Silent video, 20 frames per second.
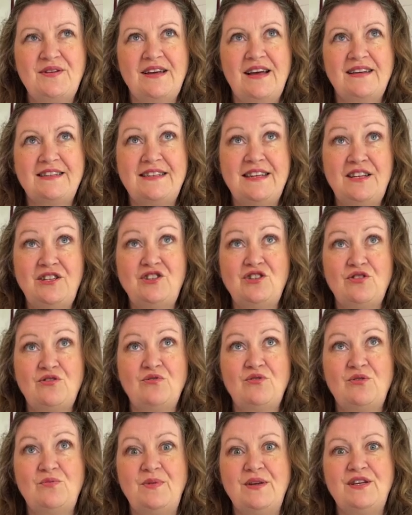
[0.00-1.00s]
a teacher
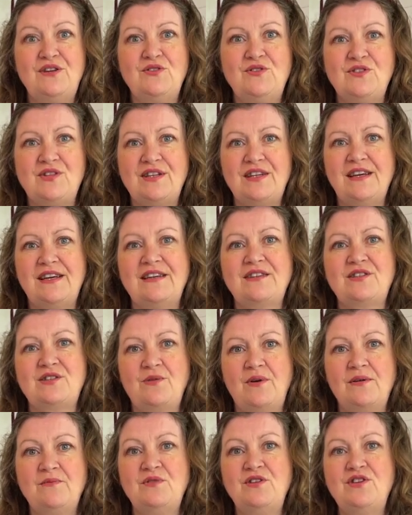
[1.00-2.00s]
will be using it. So
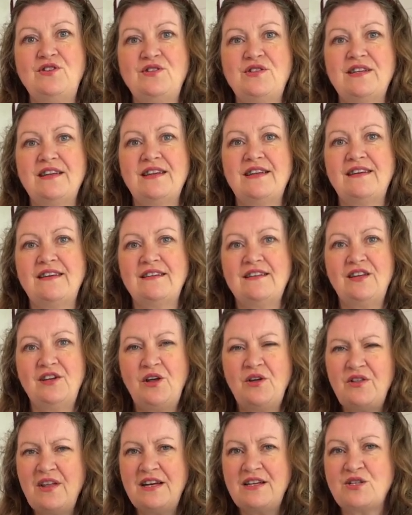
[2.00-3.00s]
I'm using it, you
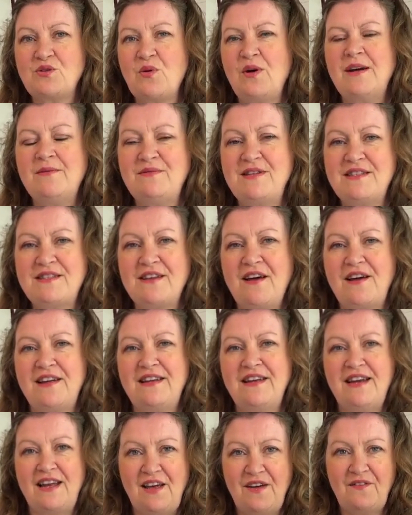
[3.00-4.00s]
know, that's why I'm
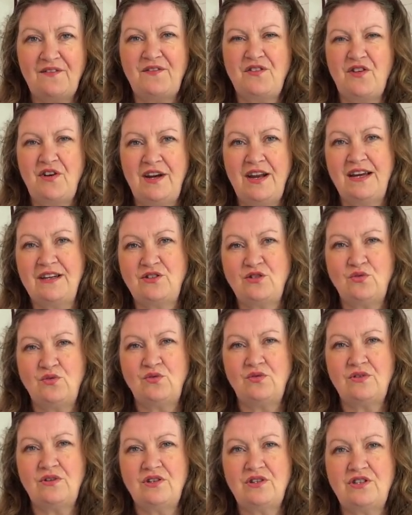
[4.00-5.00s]
designing it for an
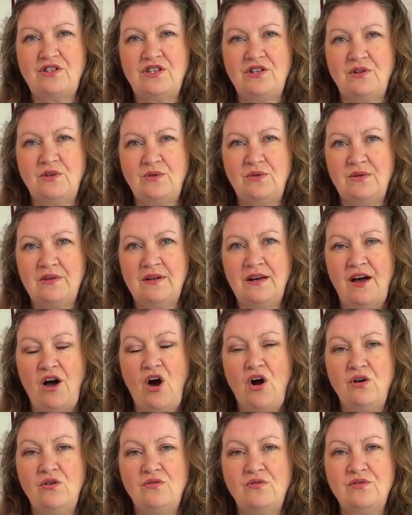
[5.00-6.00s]
adult to
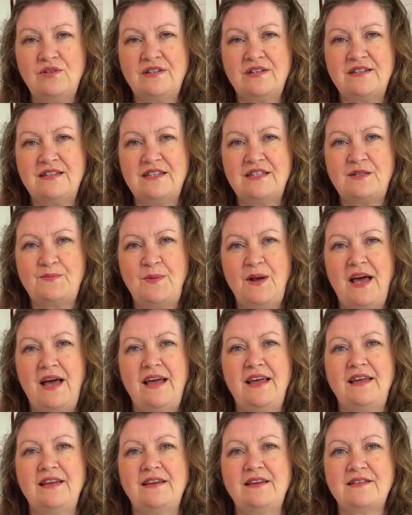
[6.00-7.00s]
hold and
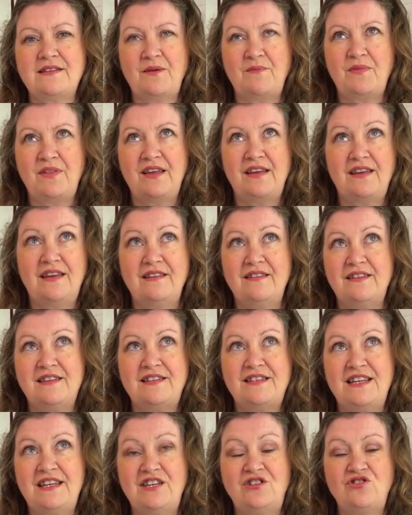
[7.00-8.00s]
display, because I'm thinking the
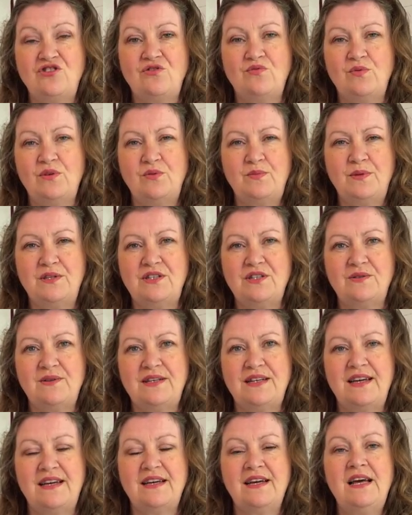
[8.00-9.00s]
teacher will be doing
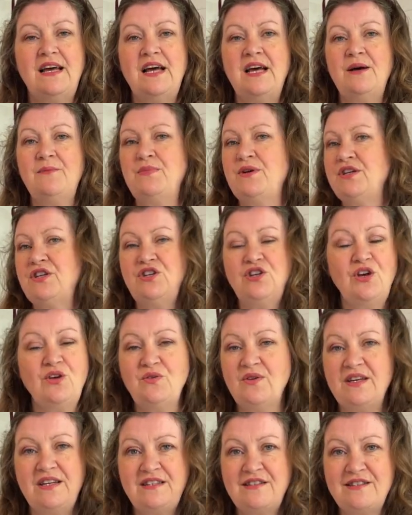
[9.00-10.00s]
it. But, you know,
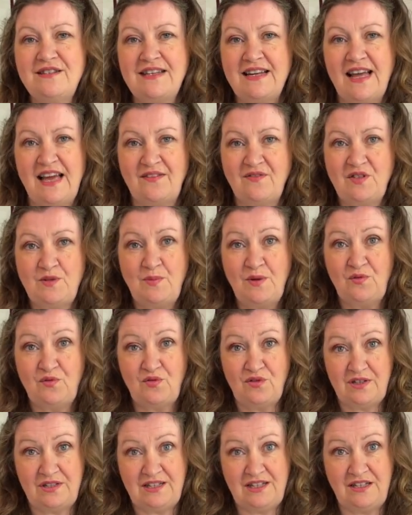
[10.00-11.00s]
it doesn't have to be for
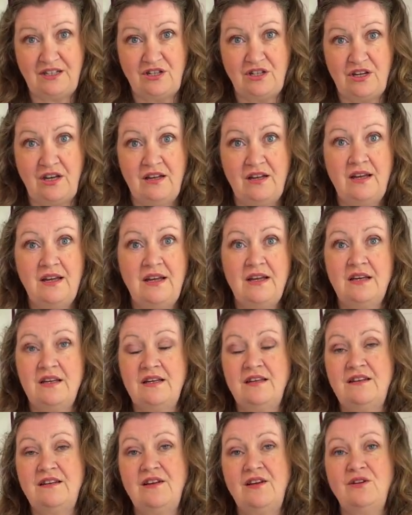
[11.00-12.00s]
a teacher.
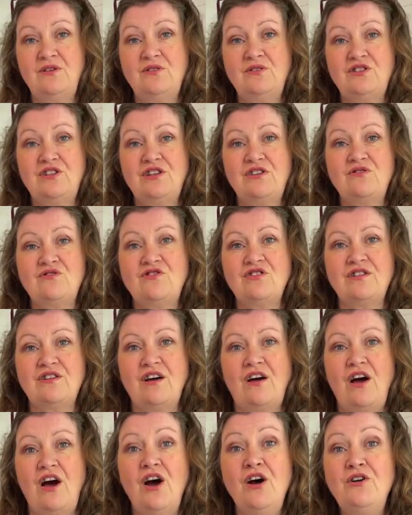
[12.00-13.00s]
You know, children
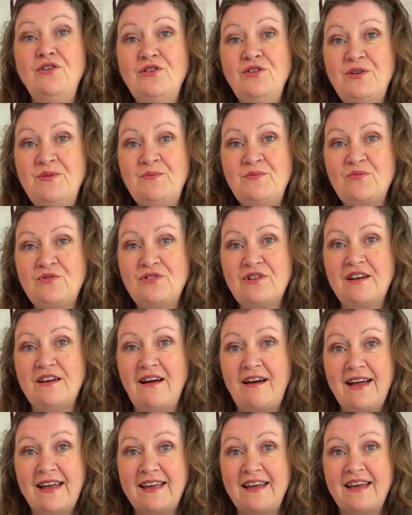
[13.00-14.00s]
at home would
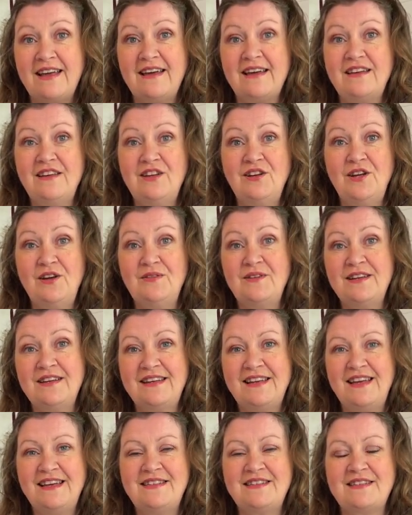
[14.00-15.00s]
like it, you know, and
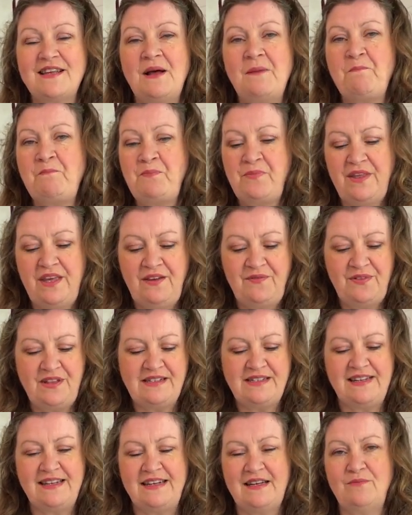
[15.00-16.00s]
kids, if there's
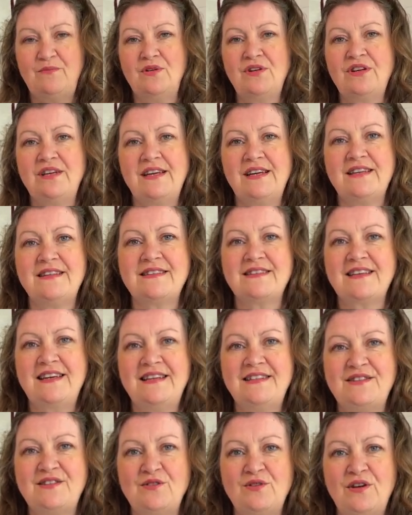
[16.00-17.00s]
little monkeys,
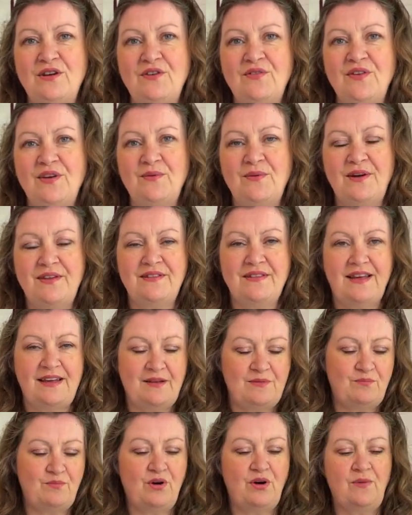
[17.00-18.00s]
kids will love it, won't they,
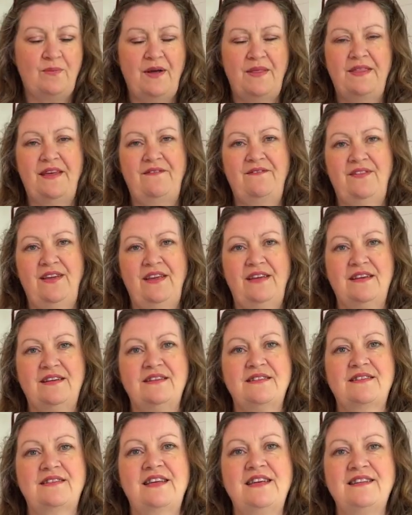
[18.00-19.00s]
and put them on their
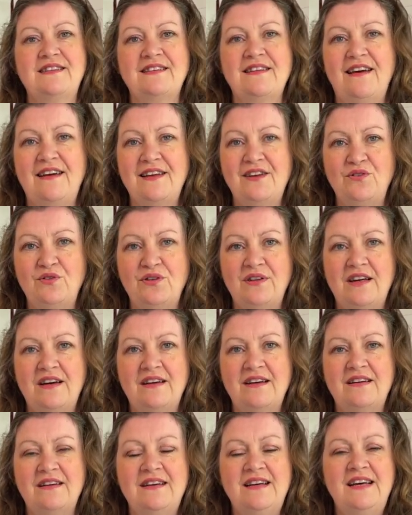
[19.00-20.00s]
fingers. Kids like all
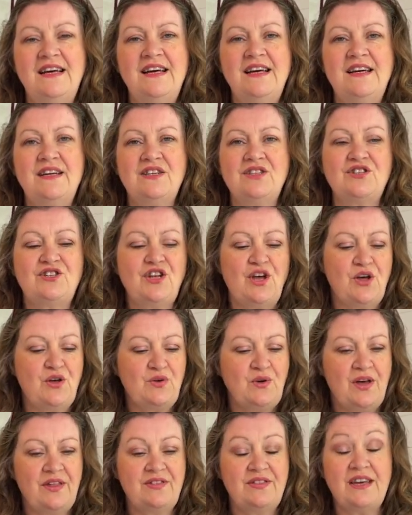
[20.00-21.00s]
that.
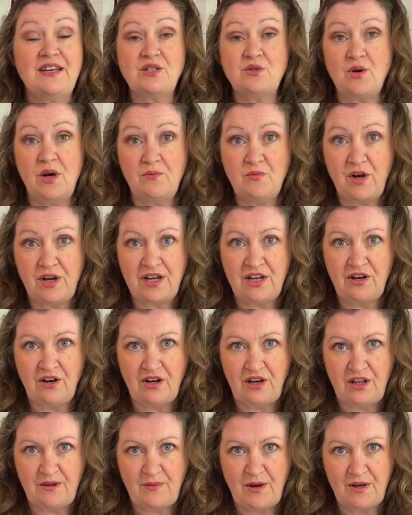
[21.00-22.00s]
So that's what I'm working on
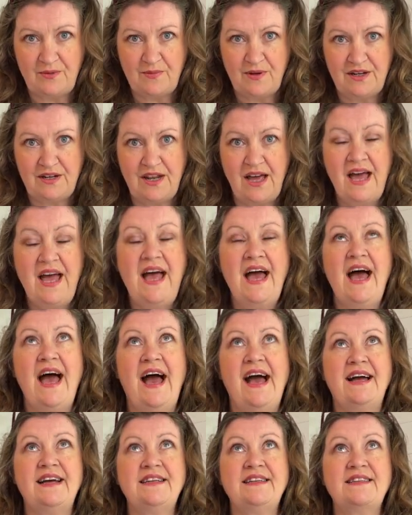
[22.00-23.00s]
at the moment,
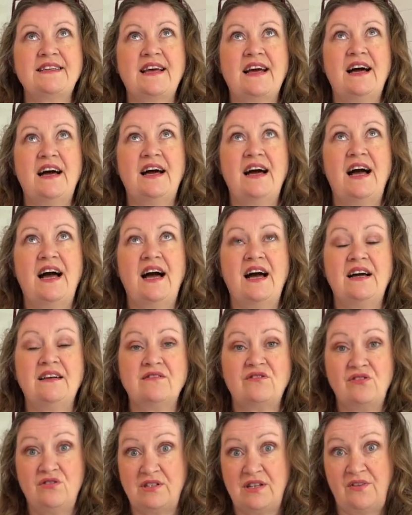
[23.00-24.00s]
and
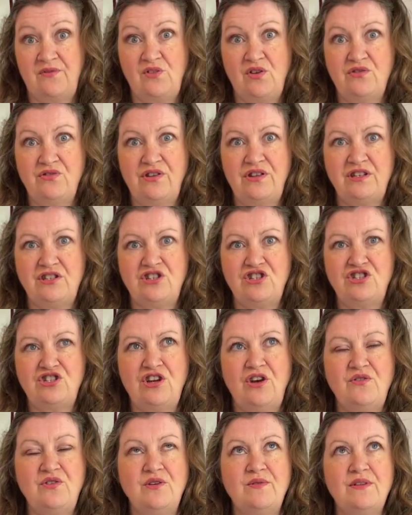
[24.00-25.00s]
because I've got nothing to show
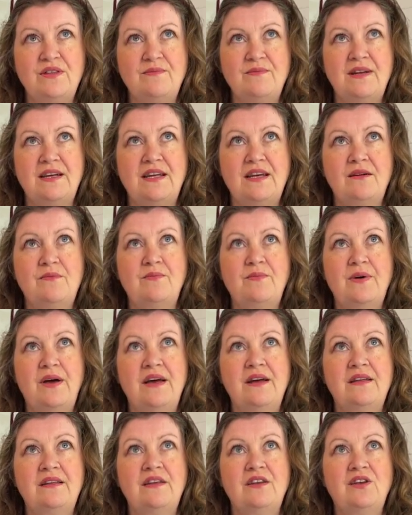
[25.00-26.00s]
you at the minute,
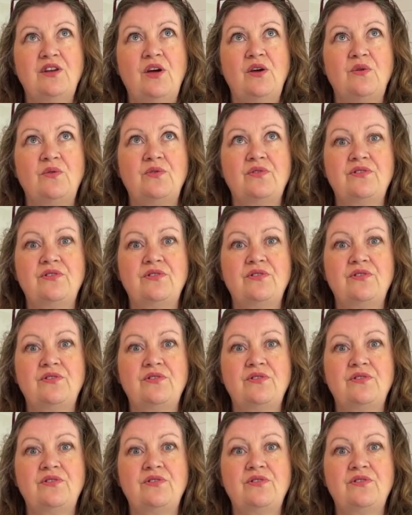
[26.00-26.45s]
but, you know,